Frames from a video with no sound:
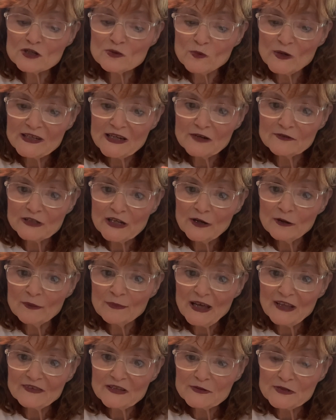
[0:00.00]
We don't know
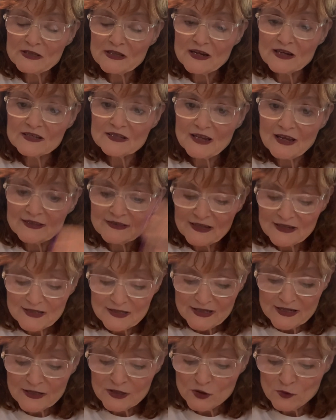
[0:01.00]
about those things, and these
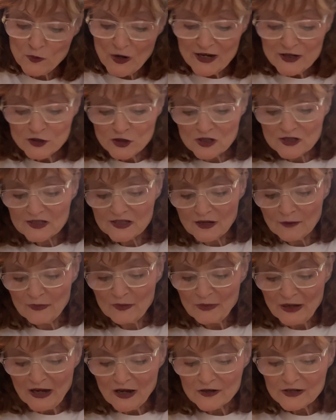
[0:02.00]
situations come
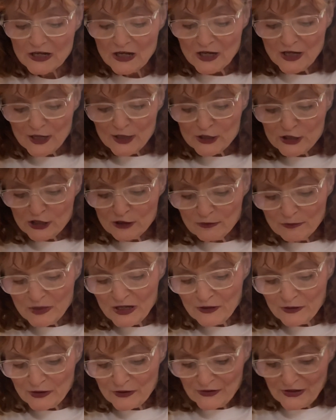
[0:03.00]
about to
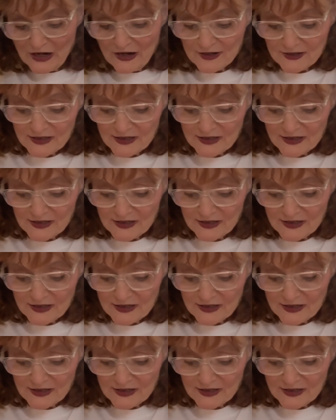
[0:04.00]
mirror that.